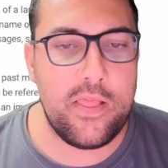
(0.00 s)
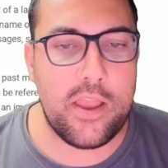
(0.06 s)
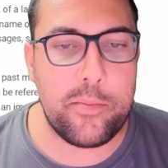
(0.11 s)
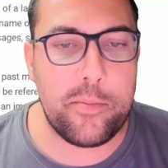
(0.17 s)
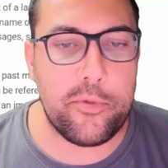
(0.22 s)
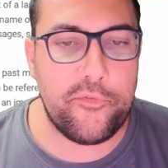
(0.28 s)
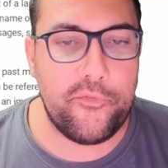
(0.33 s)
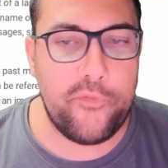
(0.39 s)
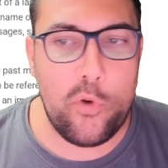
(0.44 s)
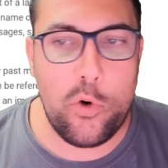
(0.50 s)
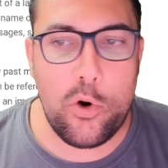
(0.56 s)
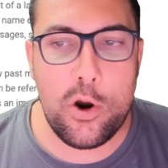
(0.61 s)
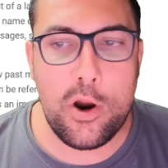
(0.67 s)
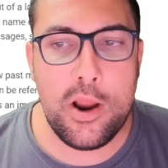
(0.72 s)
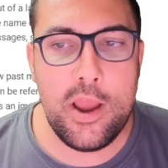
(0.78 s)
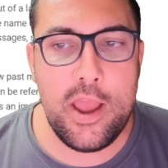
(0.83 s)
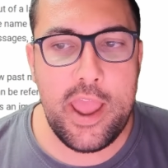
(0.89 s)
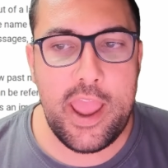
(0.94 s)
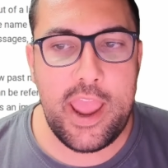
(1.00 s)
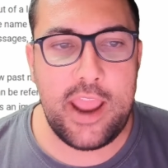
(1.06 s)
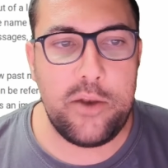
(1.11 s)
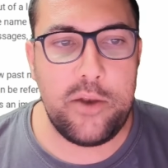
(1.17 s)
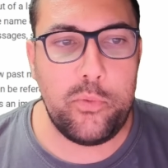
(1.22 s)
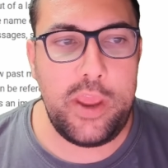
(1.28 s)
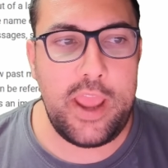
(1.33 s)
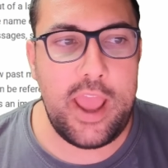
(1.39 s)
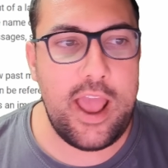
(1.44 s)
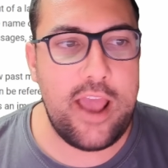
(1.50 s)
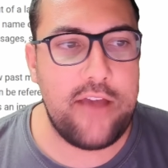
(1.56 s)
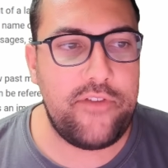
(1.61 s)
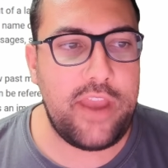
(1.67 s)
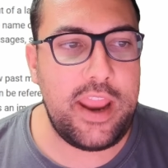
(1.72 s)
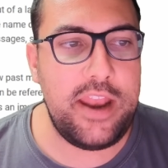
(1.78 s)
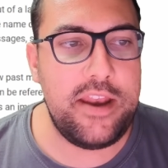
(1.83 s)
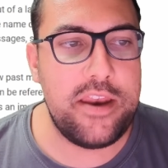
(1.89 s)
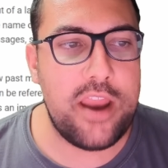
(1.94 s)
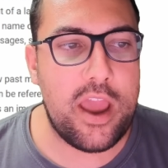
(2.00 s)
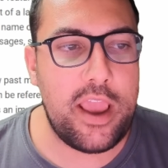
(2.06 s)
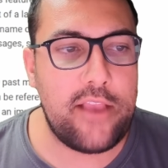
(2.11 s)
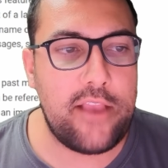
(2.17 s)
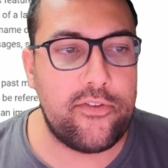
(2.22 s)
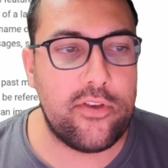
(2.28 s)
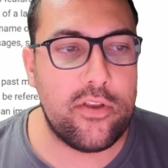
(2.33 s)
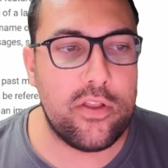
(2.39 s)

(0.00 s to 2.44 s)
like before, and we have a nice